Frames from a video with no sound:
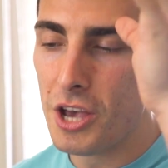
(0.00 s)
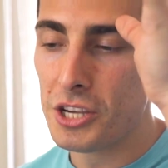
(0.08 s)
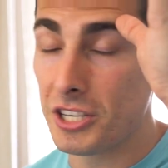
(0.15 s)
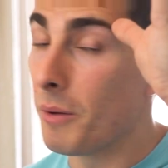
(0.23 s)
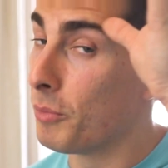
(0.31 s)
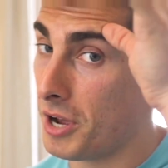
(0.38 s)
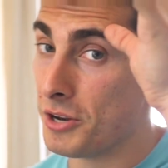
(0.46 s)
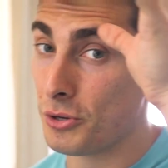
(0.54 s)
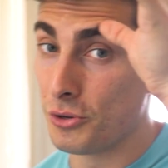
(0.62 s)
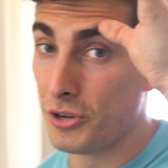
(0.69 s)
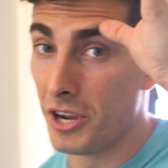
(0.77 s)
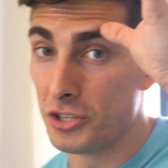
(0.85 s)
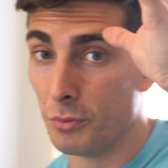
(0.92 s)
Somewhat
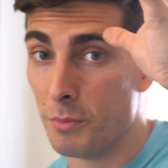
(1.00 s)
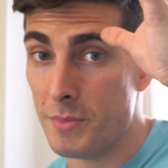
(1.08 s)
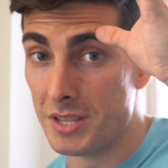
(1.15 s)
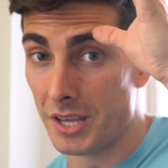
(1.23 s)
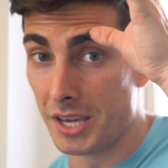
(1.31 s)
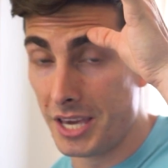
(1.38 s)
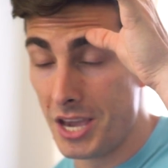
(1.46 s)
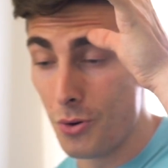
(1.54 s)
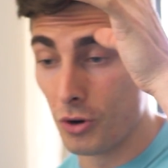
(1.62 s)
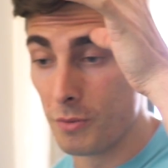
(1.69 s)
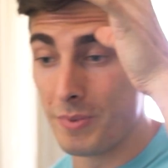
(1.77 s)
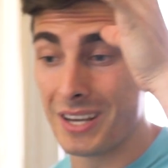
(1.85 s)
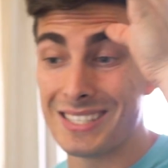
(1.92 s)
interchangeable being the
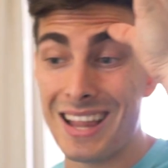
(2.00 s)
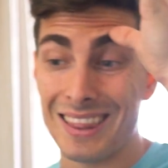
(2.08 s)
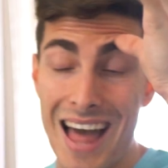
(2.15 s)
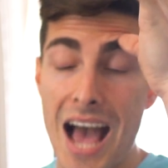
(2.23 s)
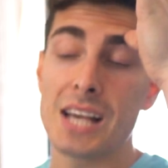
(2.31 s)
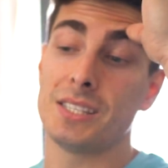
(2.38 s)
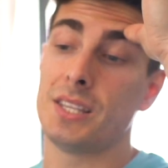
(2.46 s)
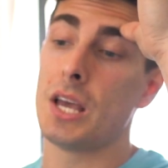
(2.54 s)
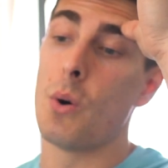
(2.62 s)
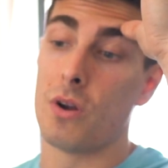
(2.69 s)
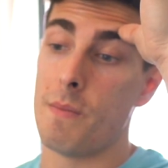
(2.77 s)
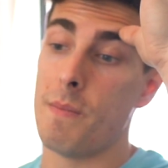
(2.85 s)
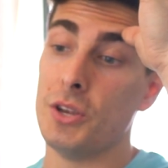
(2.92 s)
keyword because the last thing I
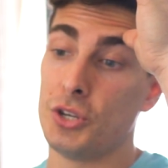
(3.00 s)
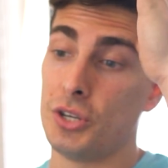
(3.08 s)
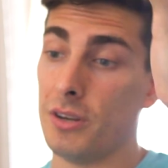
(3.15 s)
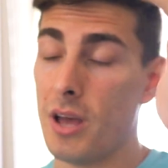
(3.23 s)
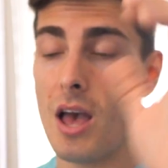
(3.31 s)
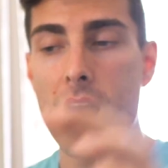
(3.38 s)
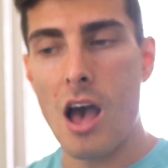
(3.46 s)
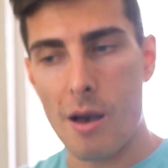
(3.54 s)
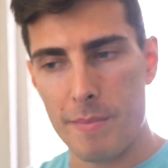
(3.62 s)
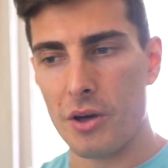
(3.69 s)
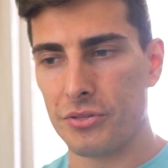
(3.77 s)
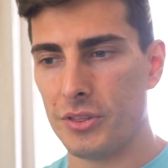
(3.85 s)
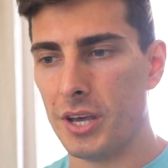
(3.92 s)
want to mention
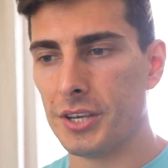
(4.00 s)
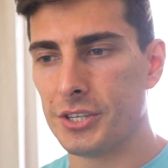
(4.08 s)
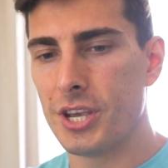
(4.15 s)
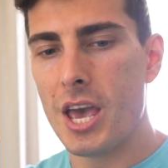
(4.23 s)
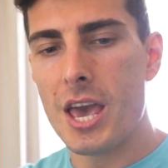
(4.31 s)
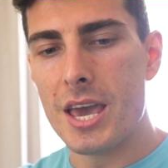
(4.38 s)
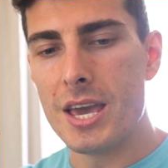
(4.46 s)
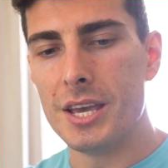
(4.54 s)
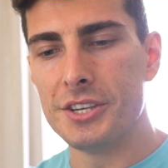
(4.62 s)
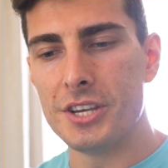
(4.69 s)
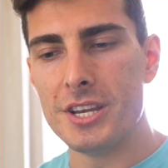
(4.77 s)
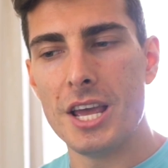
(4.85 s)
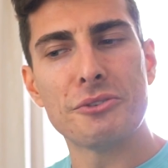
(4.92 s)
about this
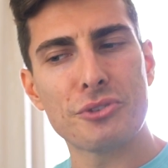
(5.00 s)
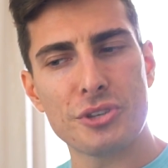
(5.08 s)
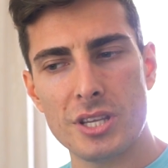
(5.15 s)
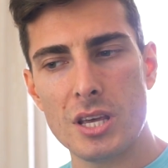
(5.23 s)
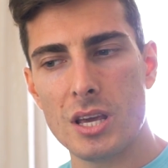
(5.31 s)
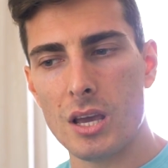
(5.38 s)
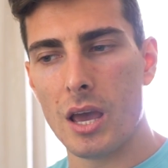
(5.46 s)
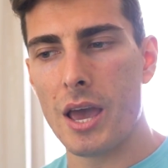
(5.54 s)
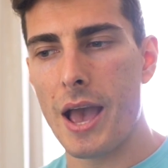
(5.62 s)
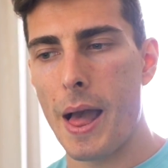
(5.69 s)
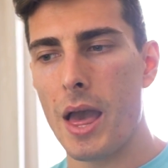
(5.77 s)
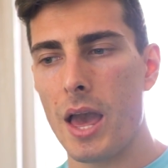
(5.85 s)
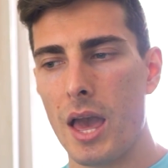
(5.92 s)
is an interesting
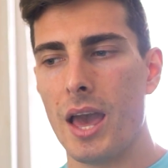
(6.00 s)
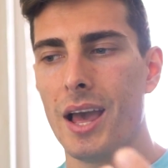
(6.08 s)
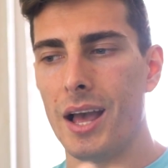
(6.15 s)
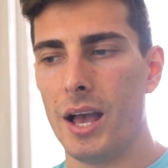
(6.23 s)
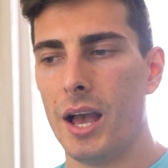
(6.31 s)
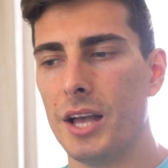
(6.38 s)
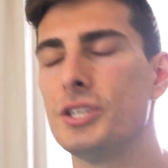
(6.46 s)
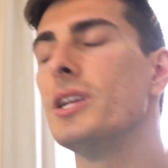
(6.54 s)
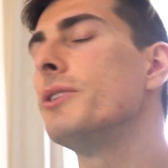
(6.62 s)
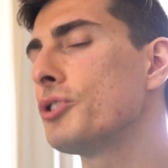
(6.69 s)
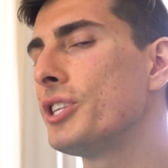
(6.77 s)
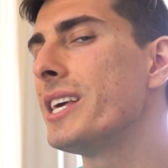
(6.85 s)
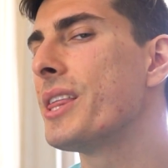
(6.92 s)
it's an
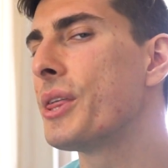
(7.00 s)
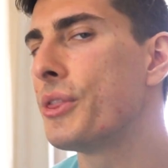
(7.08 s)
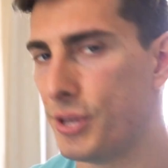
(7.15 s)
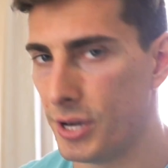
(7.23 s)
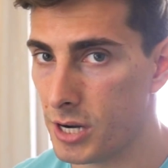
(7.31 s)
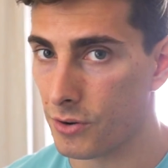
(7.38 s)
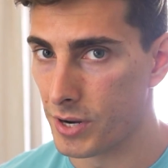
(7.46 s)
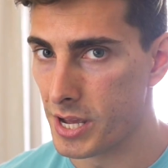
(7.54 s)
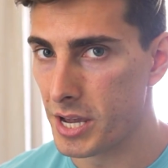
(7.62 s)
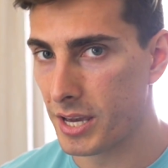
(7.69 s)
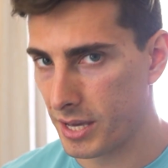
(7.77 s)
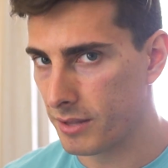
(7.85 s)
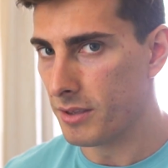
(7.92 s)
interesting theory.
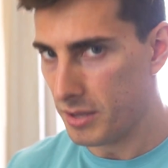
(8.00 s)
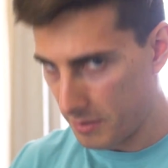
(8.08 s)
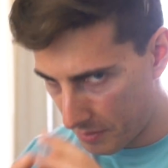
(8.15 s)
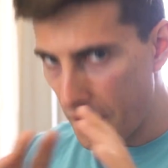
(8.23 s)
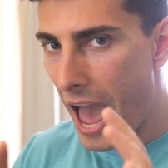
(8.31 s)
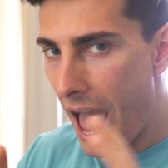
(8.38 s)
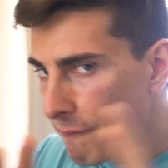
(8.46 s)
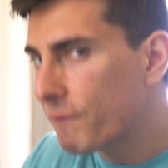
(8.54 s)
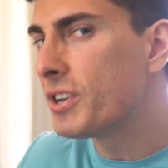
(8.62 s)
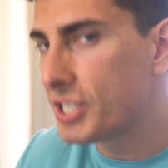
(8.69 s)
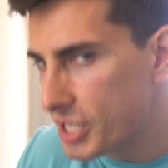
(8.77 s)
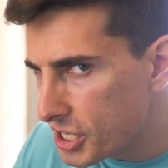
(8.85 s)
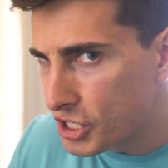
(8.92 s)

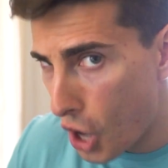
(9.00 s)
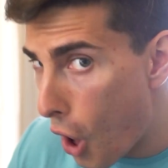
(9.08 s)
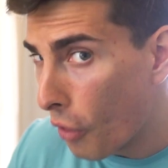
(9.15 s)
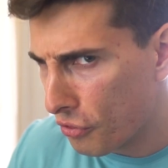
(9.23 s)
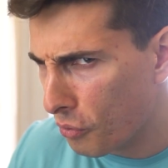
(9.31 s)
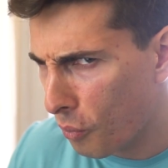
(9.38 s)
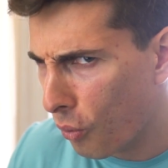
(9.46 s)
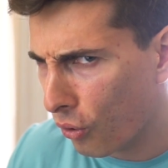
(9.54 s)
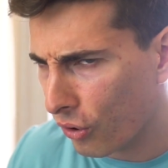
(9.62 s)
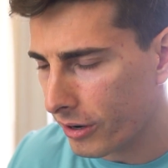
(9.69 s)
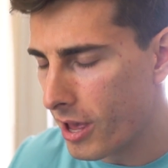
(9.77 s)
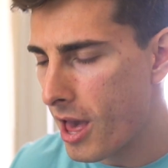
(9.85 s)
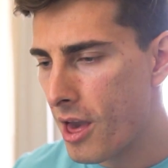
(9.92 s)
Emphasis on the
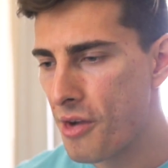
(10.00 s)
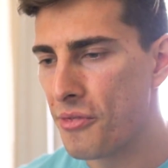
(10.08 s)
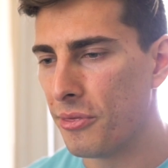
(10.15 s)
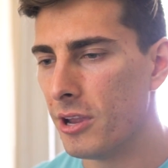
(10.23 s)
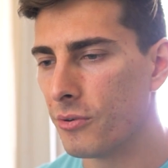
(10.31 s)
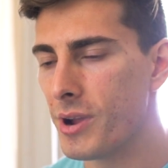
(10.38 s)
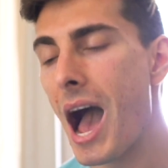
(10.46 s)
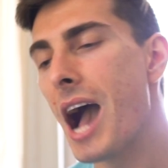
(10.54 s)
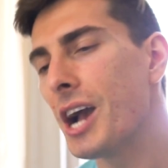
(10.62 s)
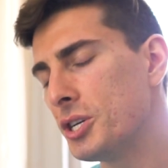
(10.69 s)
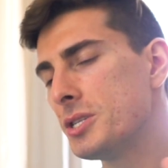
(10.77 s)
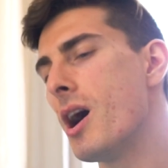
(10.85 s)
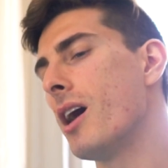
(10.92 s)
word theory. I
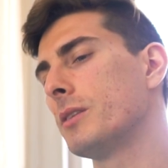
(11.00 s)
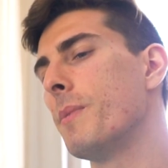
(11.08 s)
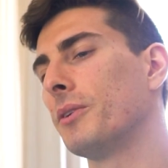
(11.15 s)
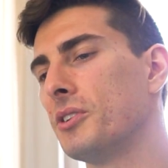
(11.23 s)
actually talked about